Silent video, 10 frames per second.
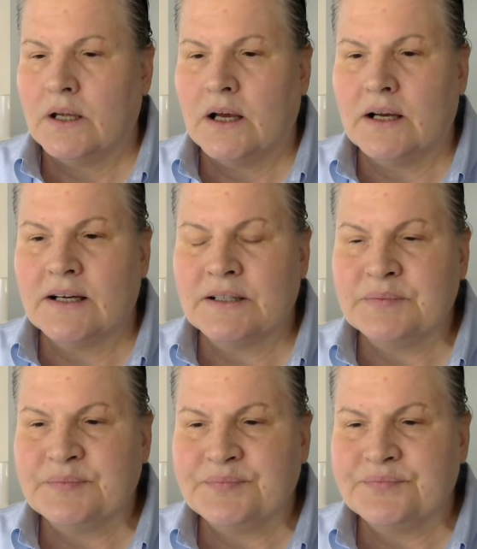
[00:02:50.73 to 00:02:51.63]

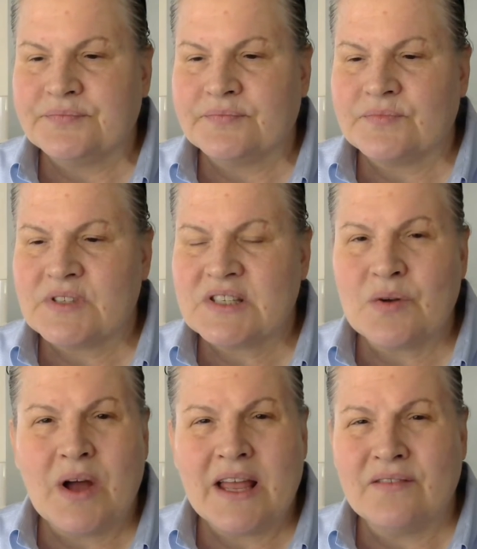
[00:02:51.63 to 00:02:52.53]
Um, so
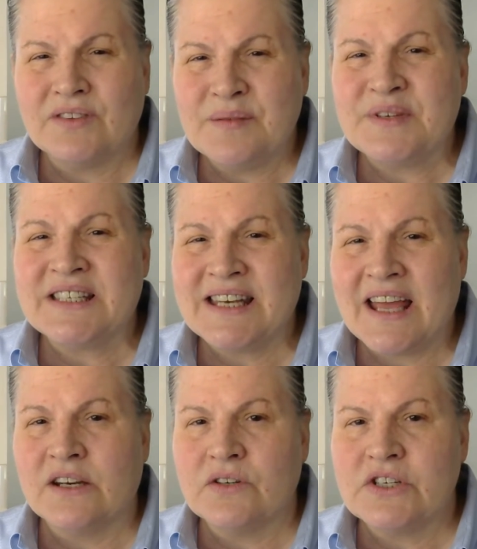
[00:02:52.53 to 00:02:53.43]
I have limited
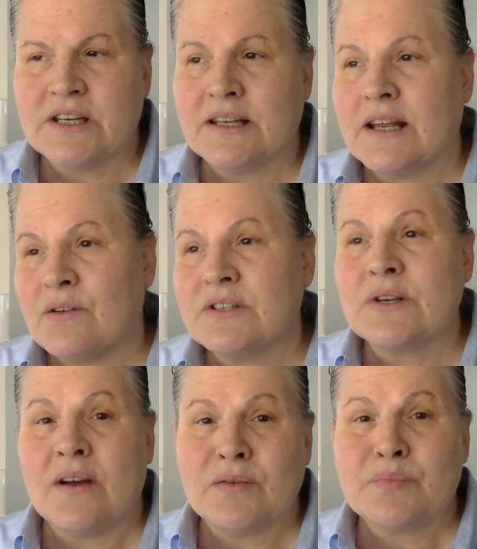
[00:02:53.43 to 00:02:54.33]
energy, and I also
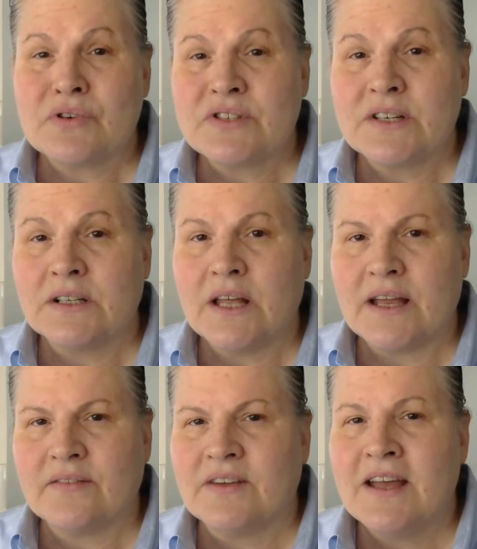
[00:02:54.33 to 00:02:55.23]
have a personal
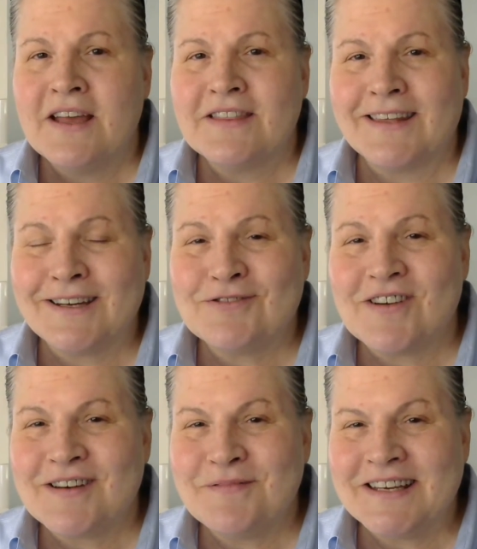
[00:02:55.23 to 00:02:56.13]
life that I
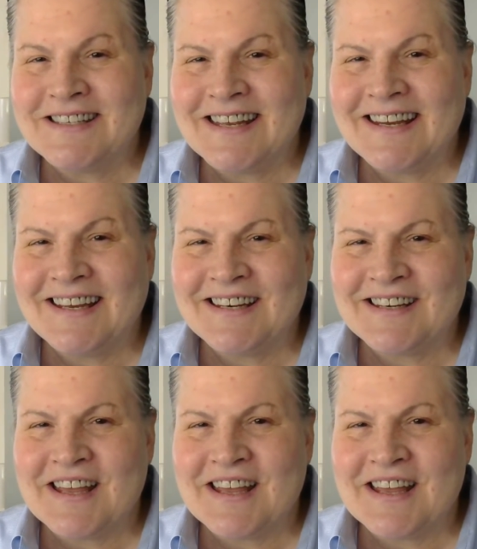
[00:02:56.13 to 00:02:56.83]
try to maintain and